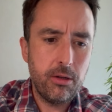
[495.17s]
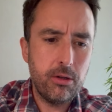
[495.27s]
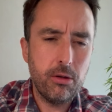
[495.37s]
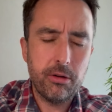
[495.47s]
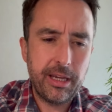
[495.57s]

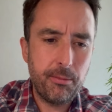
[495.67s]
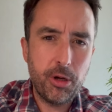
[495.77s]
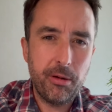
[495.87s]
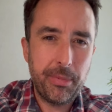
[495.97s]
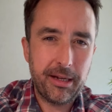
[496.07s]
Don't keep
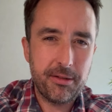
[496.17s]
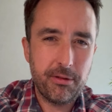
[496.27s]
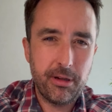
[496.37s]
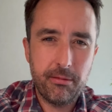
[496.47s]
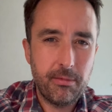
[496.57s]
going back to
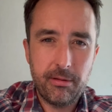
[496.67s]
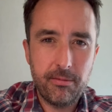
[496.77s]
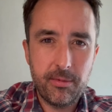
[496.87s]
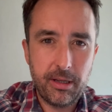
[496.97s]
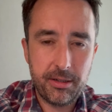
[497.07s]
it.
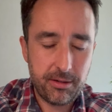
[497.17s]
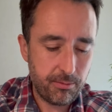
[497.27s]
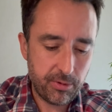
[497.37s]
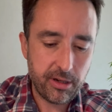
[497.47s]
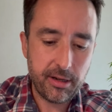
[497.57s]
That's
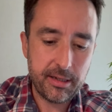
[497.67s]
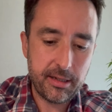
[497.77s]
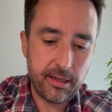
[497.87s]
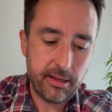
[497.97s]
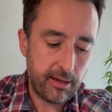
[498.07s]
somebody that needs
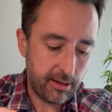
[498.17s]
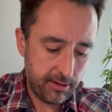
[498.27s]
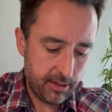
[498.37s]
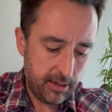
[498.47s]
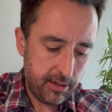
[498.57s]
to hear that.
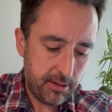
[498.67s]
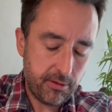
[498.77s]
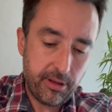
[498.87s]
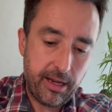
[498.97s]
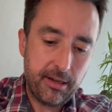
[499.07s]
So we've
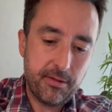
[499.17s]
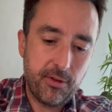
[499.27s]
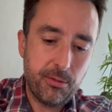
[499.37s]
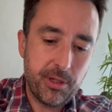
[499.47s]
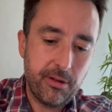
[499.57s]
got the Eight of
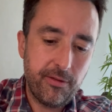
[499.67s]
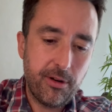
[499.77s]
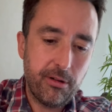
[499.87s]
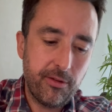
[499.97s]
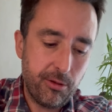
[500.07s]
Cups and the
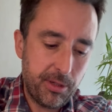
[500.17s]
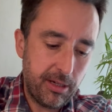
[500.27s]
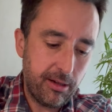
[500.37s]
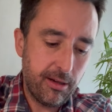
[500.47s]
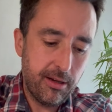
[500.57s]
Four of Cups
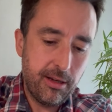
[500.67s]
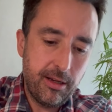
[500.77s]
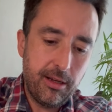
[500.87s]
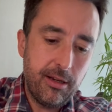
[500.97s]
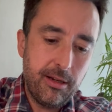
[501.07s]
here.
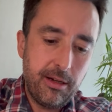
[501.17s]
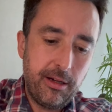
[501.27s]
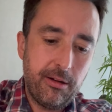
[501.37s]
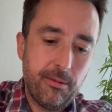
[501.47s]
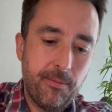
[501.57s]

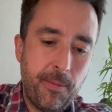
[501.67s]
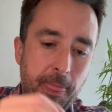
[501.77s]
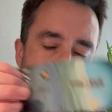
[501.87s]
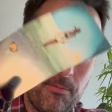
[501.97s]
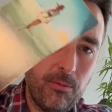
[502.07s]
You know,
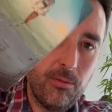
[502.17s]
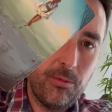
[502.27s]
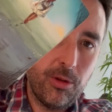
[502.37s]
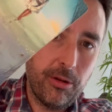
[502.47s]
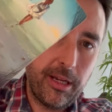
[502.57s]

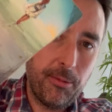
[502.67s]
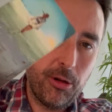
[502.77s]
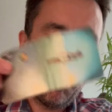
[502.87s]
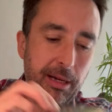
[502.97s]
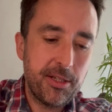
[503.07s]
don't keep
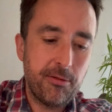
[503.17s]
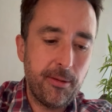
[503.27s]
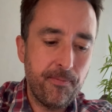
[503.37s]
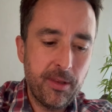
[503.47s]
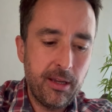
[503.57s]
going back to it.
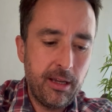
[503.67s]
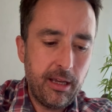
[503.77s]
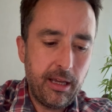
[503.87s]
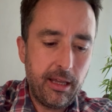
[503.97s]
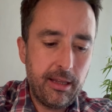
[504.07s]

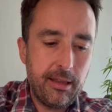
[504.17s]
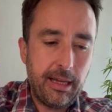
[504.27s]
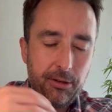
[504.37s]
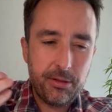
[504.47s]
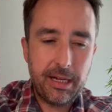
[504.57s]

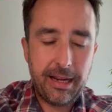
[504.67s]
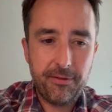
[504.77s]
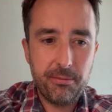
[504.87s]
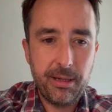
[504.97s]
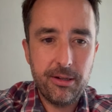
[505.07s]
That doesn't have
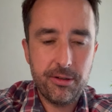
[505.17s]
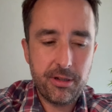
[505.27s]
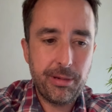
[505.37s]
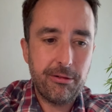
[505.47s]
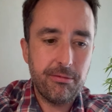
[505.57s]
to be just
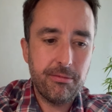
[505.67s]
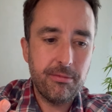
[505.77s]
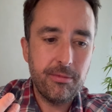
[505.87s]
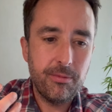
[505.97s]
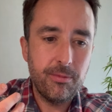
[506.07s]
about
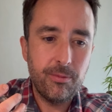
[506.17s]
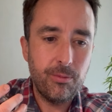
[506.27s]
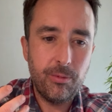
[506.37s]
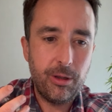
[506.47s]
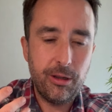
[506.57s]

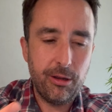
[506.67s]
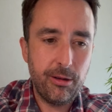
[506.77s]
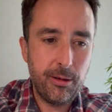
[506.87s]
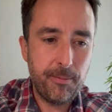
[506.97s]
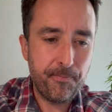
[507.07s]

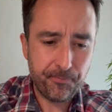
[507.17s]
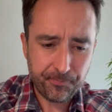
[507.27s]
letting